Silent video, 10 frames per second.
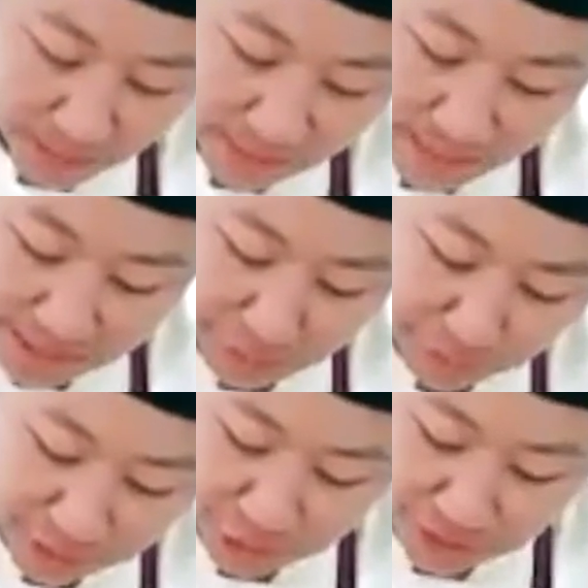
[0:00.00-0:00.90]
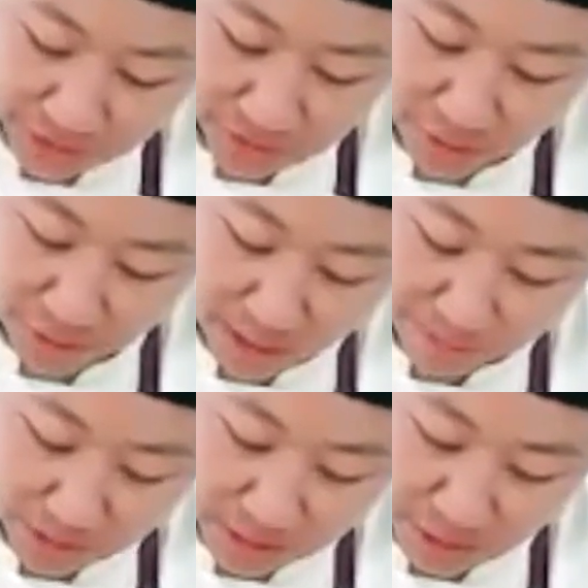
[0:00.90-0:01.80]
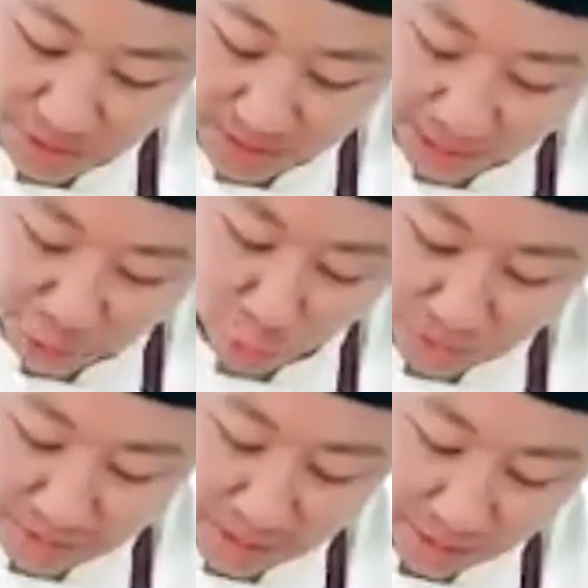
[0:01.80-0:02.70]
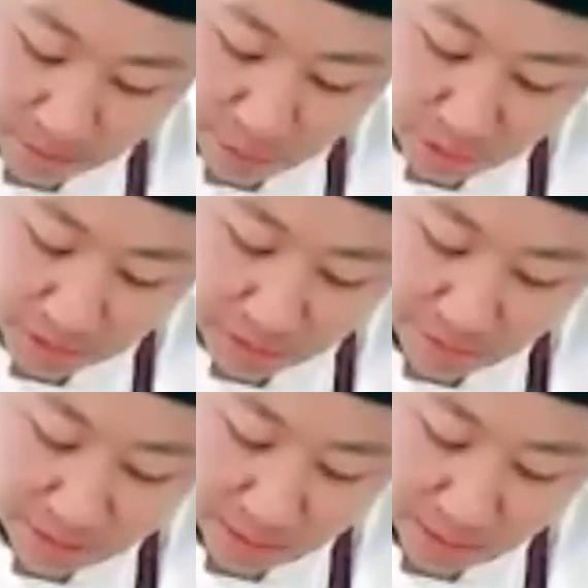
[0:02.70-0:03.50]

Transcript: And I hate doing dishes, so I'm not going to use an extra whisk here. I'm just going to go